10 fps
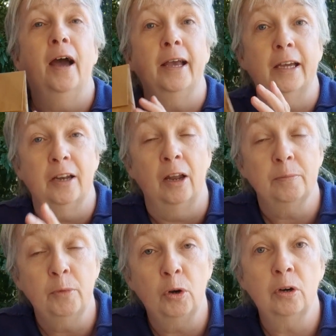I get a
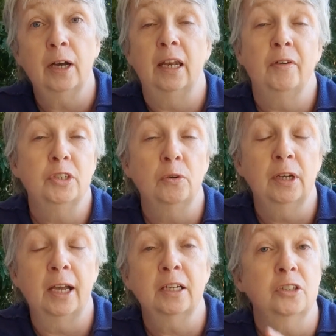lot more, and if I
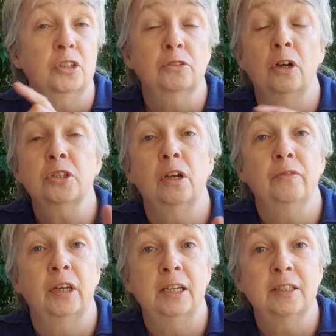don't like it, I just cross it
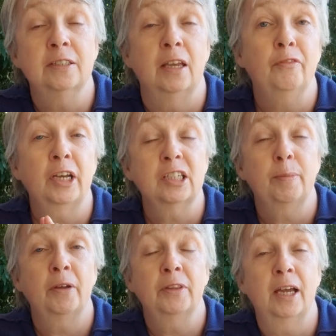off the list and say, forget
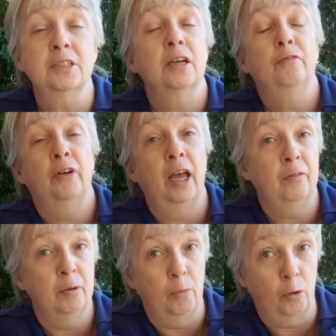about that
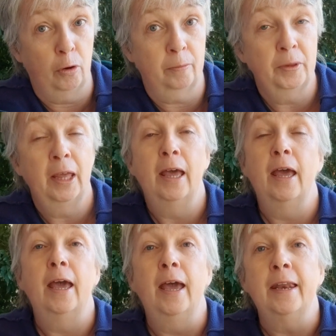forevermore.
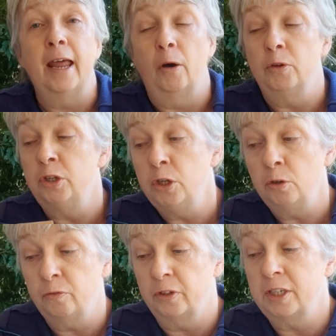Now,
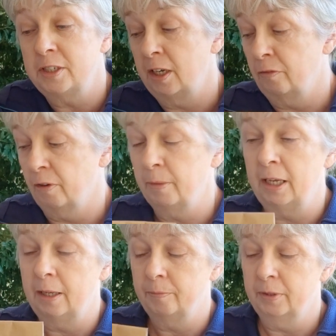new for this year for
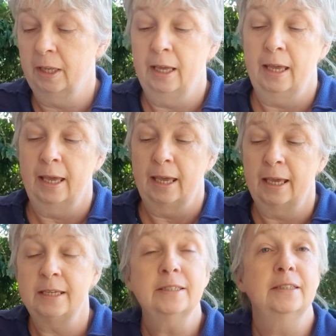me
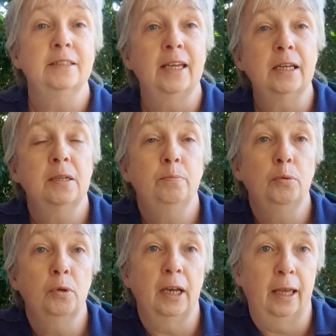is the Tête
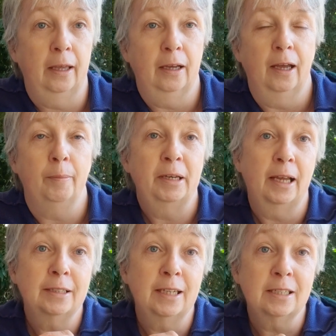Bouclé. A bit
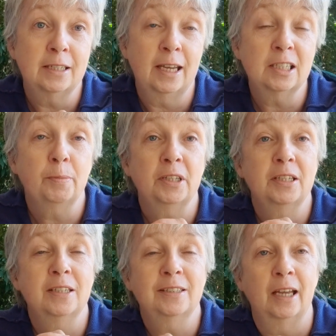like tete-a-tete, but this
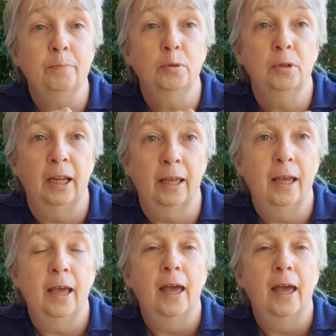is Tête Bouclé.